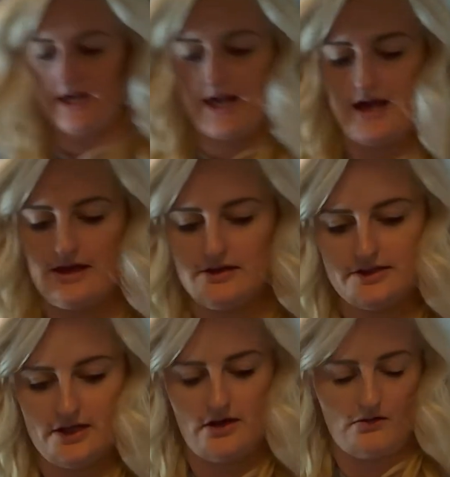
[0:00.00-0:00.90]
Okay,
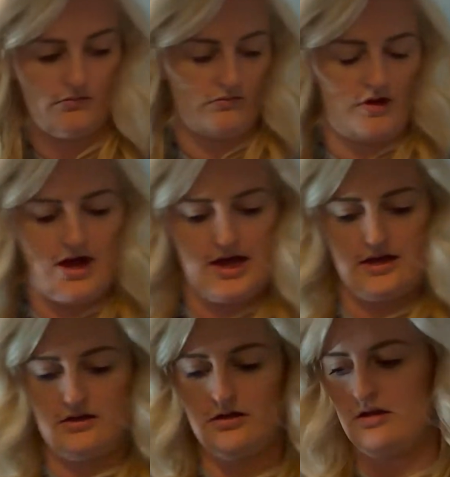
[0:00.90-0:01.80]
so
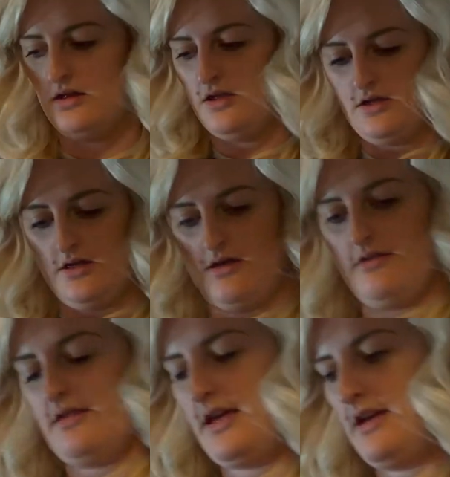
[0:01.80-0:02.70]
while
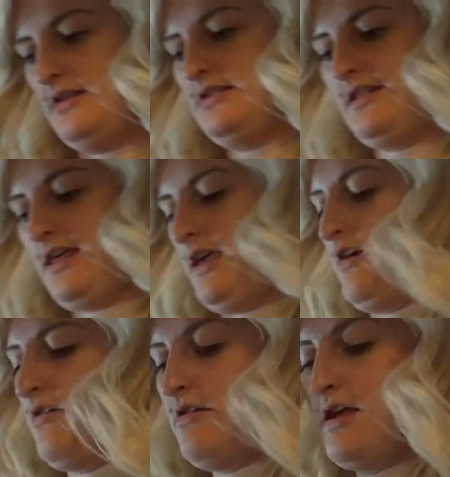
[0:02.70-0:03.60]
that is
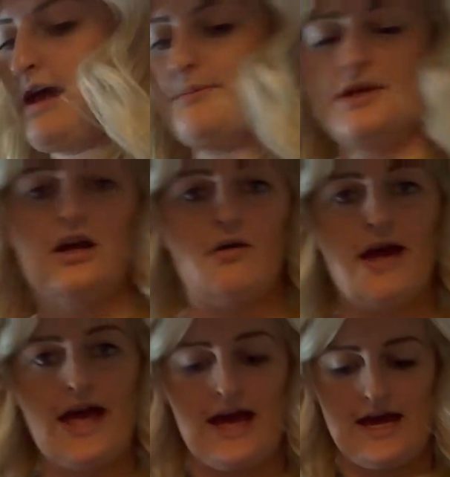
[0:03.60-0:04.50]
there, I'm going to
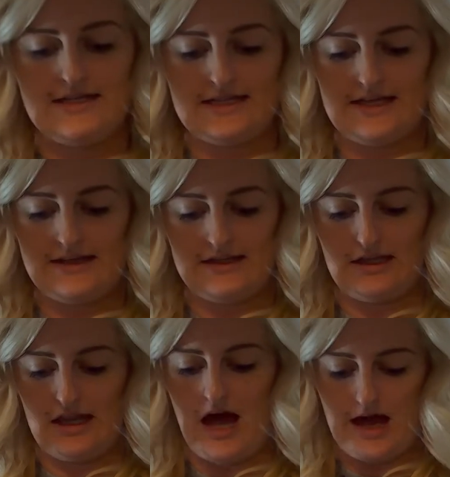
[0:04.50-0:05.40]
go ahead and get
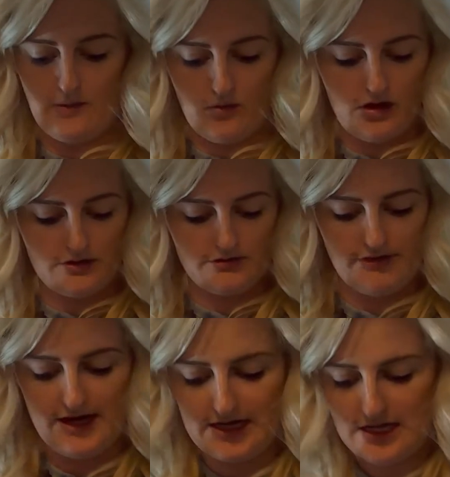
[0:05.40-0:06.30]
the lye water
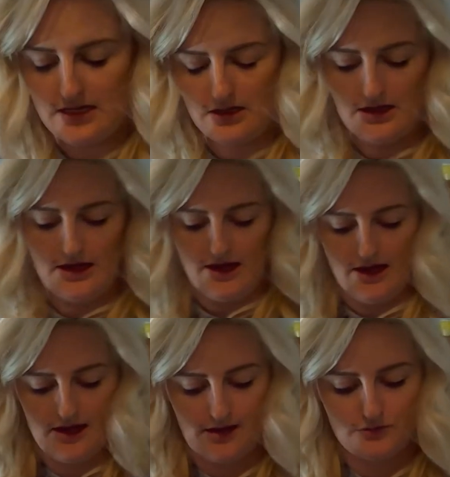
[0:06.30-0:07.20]
ready.
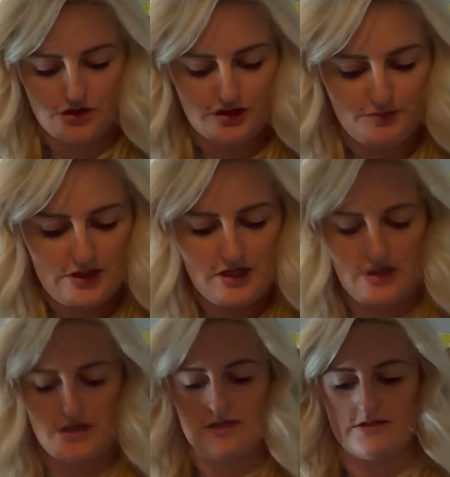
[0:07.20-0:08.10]
Just
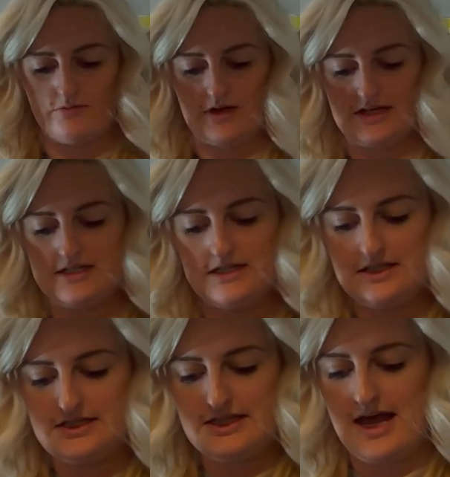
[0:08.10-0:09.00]
because when I did
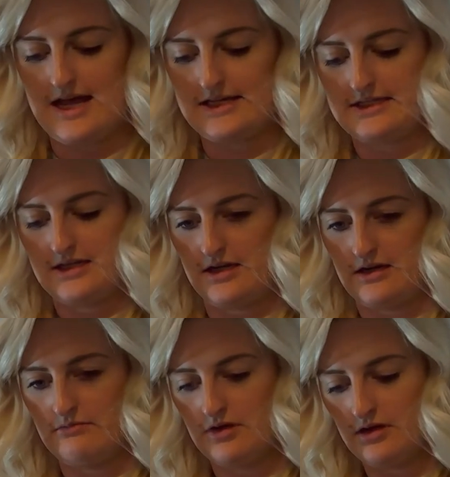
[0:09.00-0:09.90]
this last
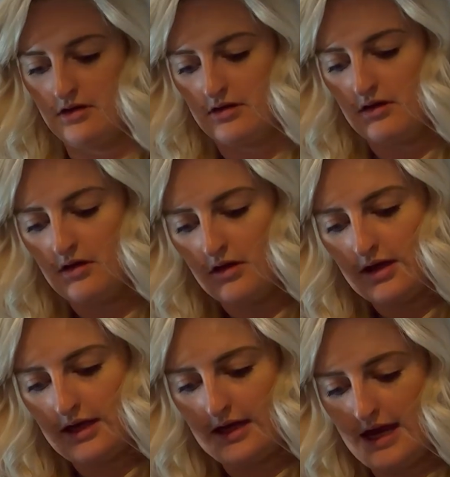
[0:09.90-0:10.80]
time,
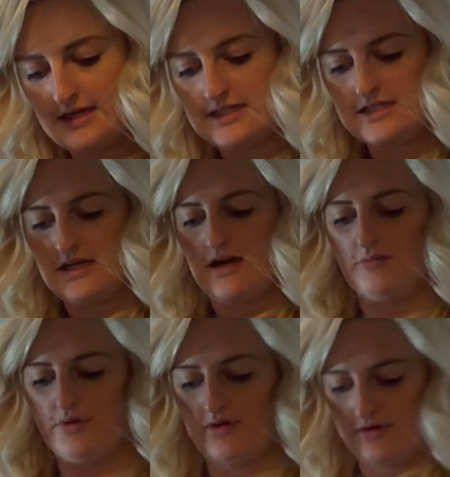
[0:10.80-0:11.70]
it ended
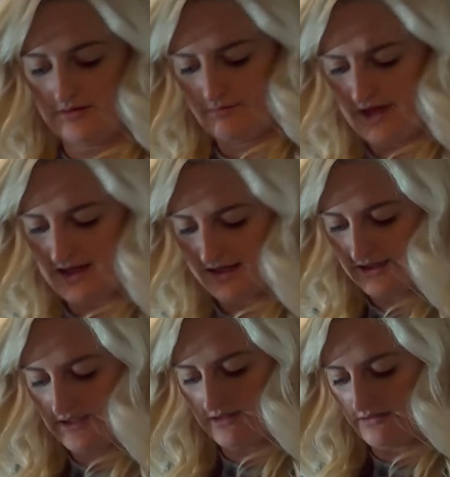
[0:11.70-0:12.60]
up, Bella,
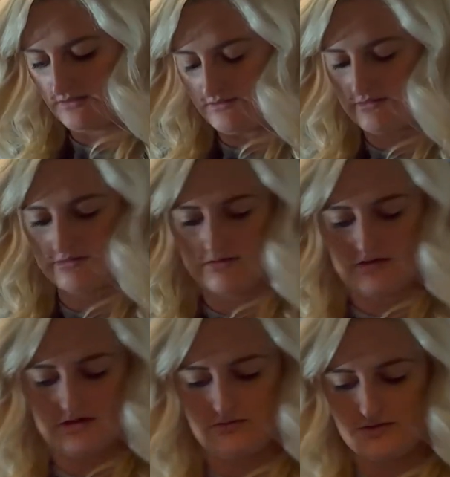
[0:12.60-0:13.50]

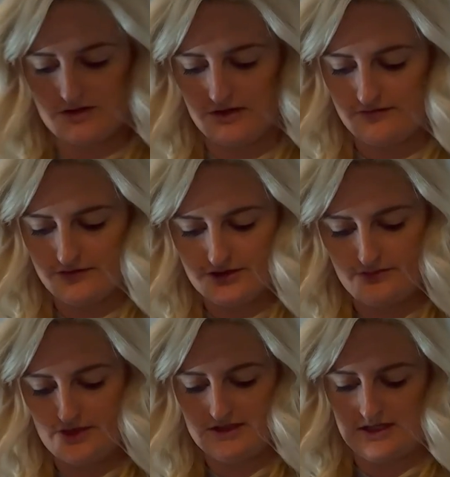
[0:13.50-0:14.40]
she's always looking for
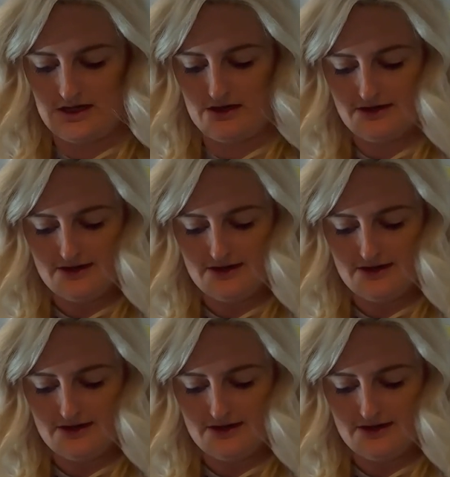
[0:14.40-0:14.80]
something to eat.